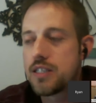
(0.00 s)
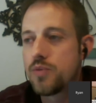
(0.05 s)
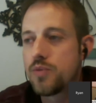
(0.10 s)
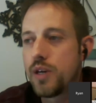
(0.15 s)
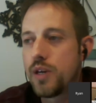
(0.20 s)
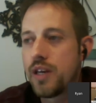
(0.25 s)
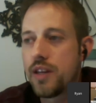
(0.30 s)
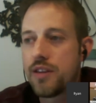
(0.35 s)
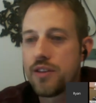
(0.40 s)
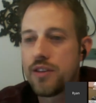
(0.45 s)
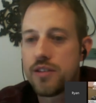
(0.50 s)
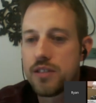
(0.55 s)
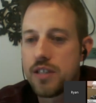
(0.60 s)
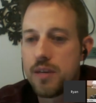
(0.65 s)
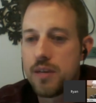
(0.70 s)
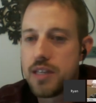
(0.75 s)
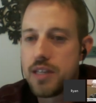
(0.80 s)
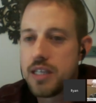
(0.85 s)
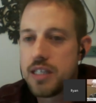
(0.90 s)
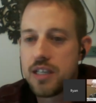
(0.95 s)
with
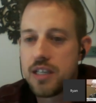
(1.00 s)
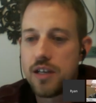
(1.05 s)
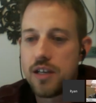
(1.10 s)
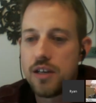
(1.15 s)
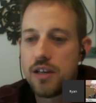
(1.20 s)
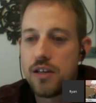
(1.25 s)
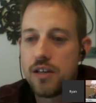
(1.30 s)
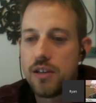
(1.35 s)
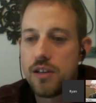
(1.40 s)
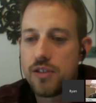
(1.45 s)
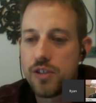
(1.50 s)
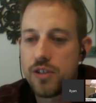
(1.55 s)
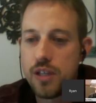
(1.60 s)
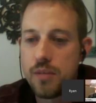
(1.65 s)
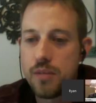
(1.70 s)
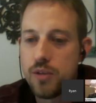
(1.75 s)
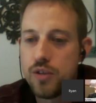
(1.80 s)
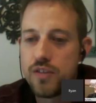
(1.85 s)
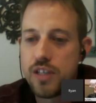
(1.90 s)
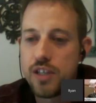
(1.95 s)
some of these
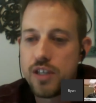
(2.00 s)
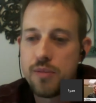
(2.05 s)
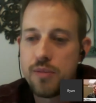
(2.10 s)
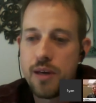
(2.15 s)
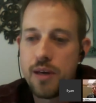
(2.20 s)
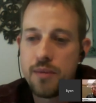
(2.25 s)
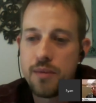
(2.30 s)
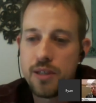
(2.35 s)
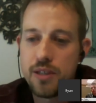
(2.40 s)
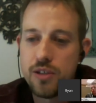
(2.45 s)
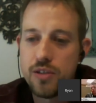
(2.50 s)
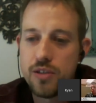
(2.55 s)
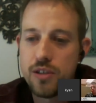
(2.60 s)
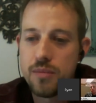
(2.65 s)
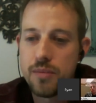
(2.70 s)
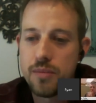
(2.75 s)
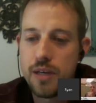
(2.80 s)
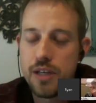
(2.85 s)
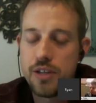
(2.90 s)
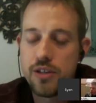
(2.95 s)
alternate moves that you may be
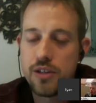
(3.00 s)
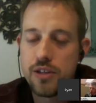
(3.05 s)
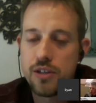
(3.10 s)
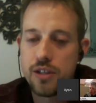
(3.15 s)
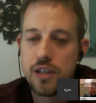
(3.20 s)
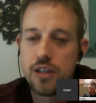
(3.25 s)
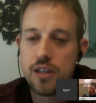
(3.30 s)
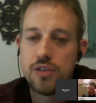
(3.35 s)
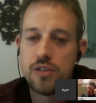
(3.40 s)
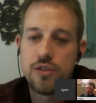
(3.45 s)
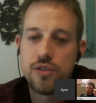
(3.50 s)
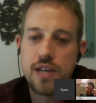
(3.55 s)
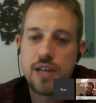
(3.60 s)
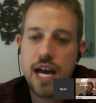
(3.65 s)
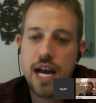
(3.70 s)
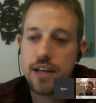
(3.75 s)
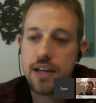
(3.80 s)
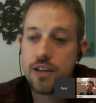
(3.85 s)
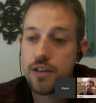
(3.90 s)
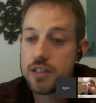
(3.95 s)
doing, but you're going to lose
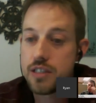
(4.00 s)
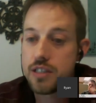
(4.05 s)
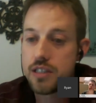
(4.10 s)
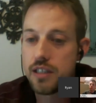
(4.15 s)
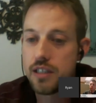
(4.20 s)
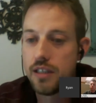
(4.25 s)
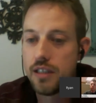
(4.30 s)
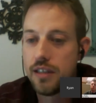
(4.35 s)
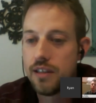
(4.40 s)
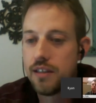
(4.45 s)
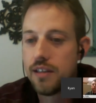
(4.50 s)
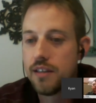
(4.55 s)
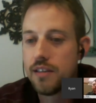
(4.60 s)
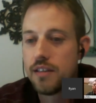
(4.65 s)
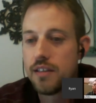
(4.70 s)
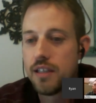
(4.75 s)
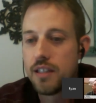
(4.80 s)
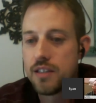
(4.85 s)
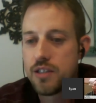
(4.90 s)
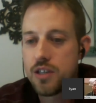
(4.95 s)
accuracy.
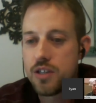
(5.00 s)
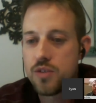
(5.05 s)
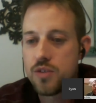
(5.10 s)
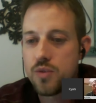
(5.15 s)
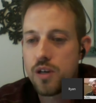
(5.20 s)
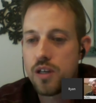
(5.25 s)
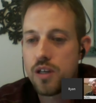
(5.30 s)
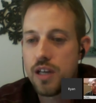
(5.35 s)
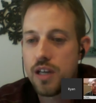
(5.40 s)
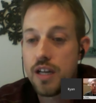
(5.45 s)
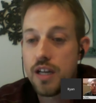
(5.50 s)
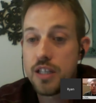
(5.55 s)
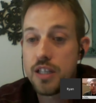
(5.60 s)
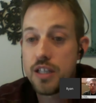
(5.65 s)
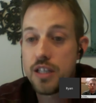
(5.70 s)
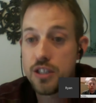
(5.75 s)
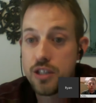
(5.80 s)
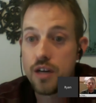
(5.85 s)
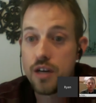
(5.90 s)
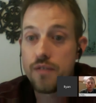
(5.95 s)
And so that's where a lot of these
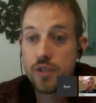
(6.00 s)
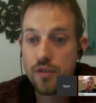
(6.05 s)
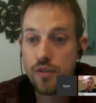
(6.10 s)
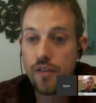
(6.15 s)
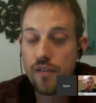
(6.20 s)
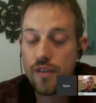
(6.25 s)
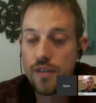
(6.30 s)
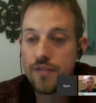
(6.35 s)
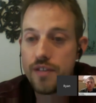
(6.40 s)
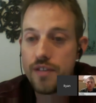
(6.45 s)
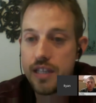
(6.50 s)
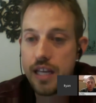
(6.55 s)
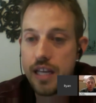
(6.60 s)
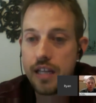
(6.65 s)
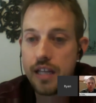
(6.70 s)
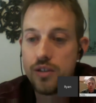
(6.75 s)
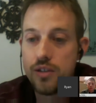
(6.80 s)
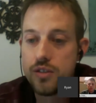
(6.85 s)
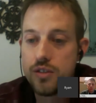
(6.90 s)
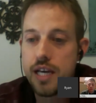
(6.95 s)
golfers over 50, they
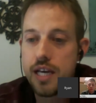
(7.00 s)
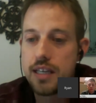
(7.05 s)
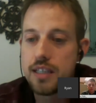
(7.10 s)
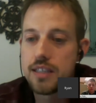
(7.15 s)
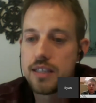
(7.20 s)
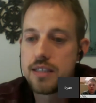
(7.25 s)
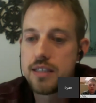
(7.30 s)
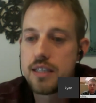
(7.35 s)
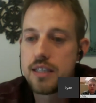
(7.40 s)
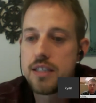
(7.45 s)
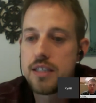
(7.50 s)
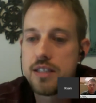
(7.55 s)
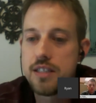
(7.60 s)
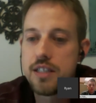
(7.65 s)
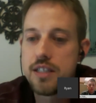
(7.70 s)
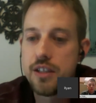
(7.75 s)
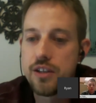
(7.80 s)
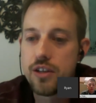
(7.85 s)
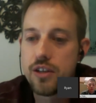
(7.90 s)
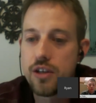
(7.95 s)
lose that
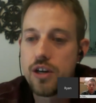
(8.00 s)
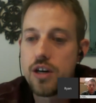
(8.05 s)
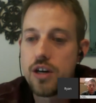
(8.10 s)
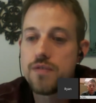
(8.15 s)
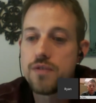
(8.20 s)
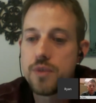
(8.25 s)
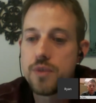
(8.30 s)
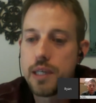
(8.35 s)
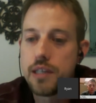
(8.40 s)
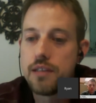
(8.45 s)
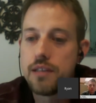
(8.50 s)
consistency in their golf swing.